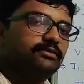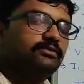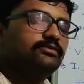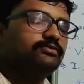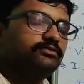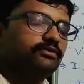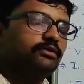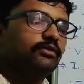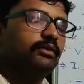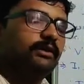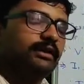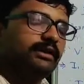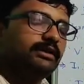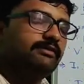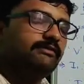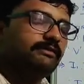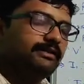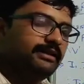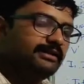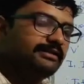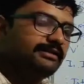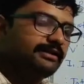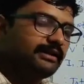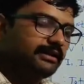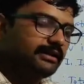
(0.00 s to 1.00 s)
So
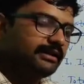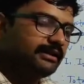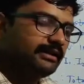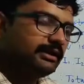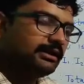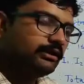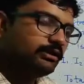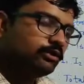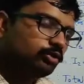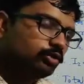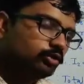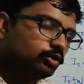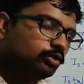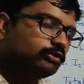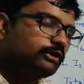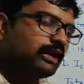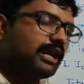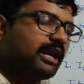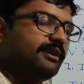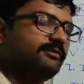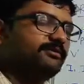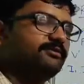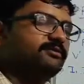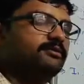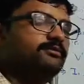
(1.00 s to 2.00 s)
in the two
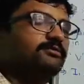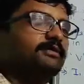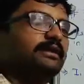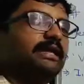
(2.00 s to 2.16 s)
types